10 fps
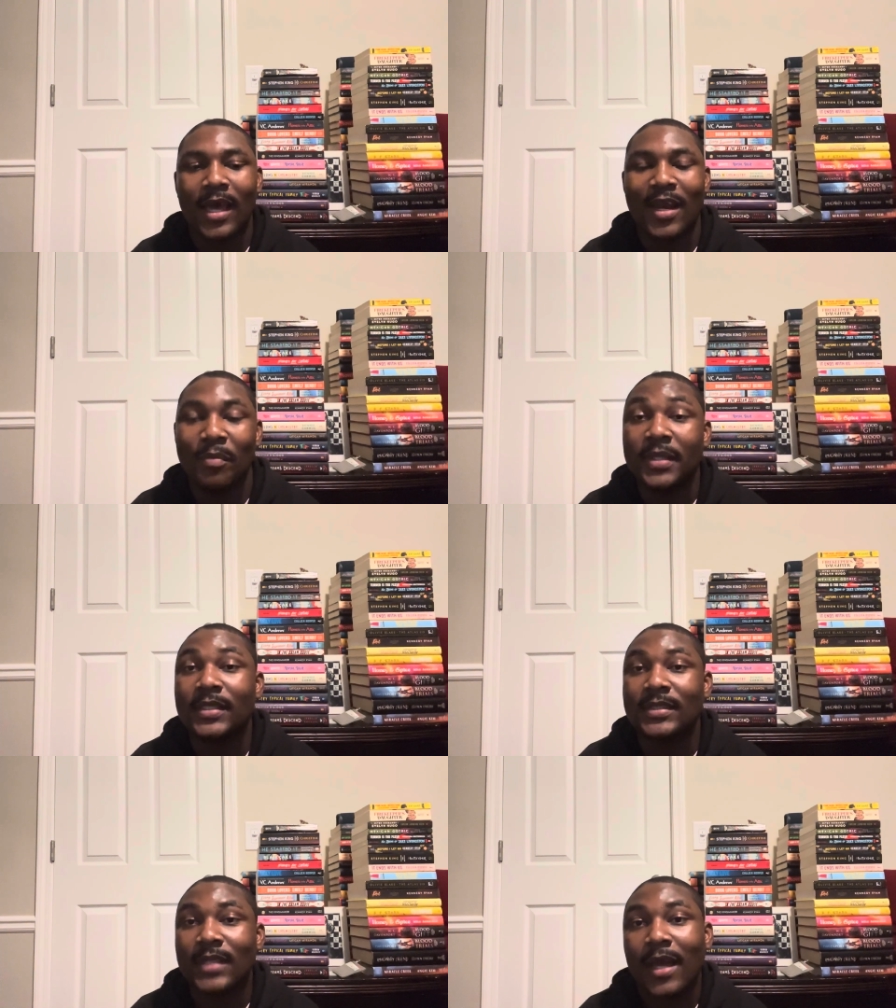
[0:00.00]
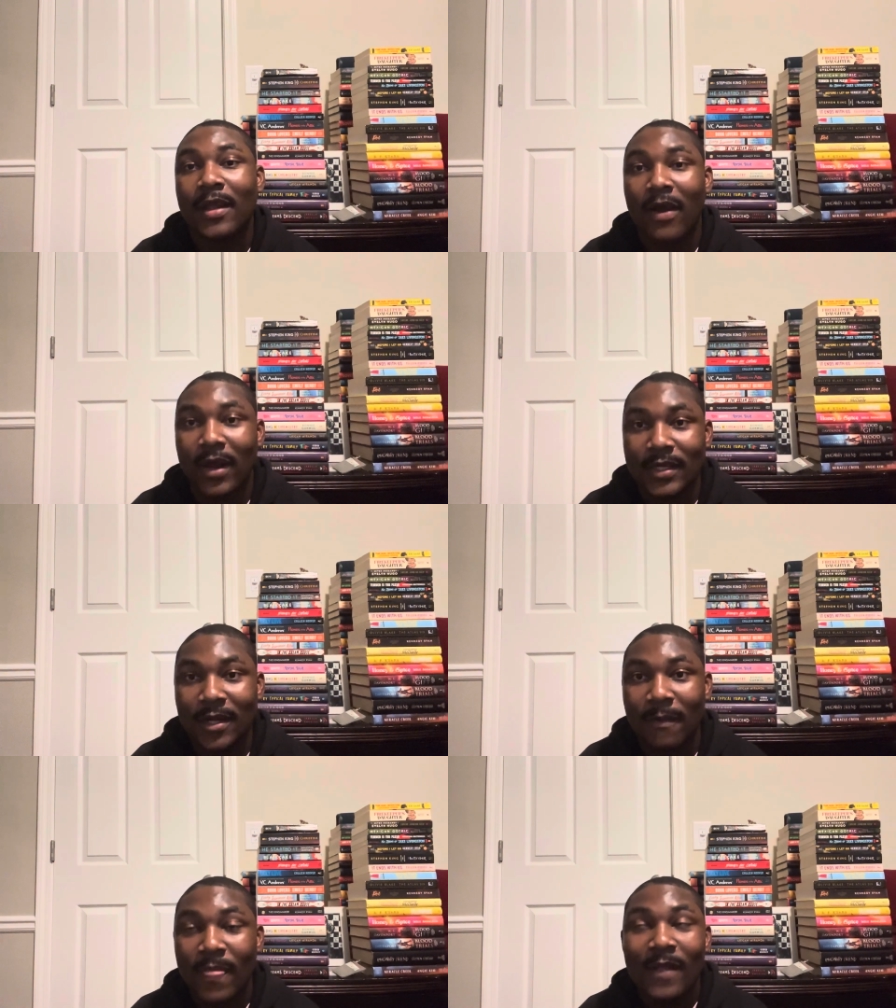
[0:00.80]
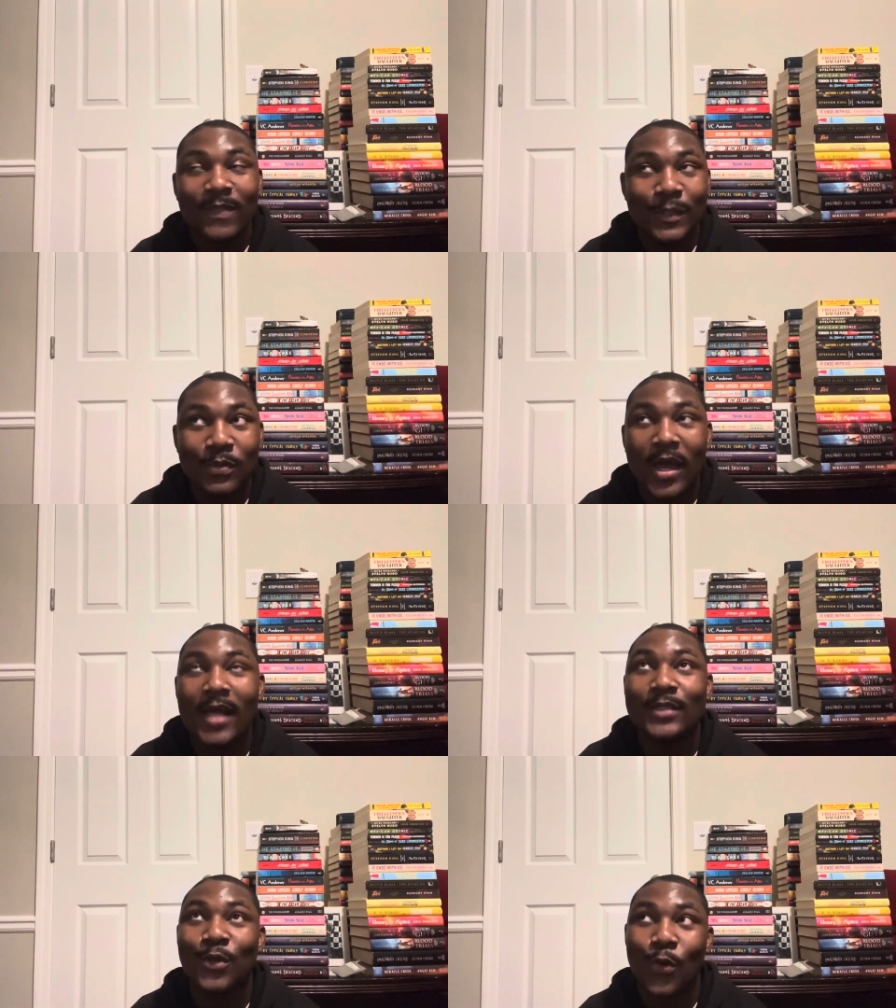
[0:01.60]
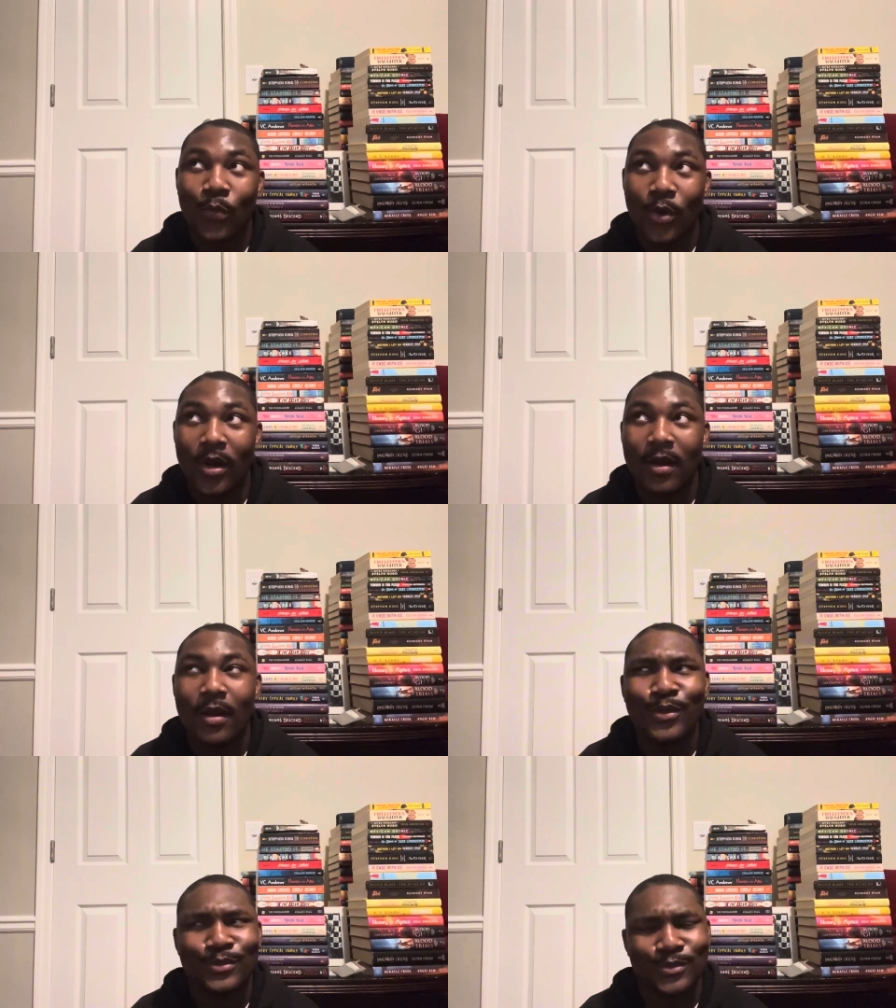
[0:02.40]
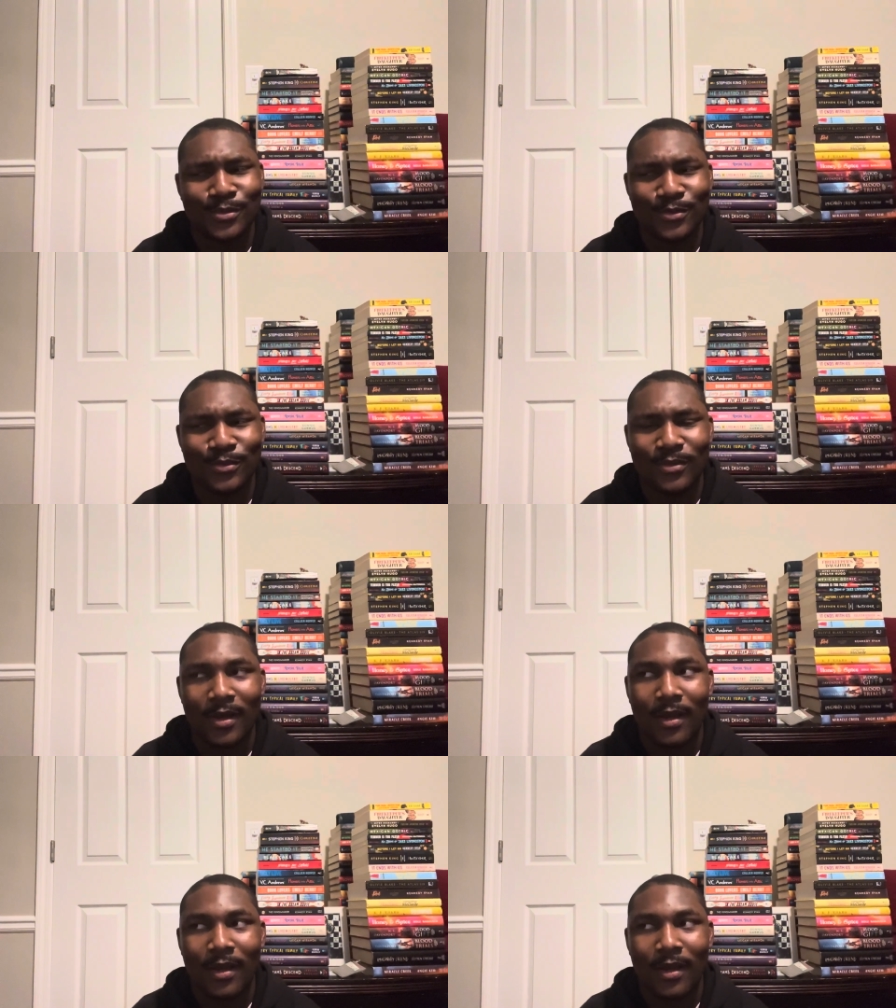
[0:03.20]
an amazing side character. This book has not one, not two,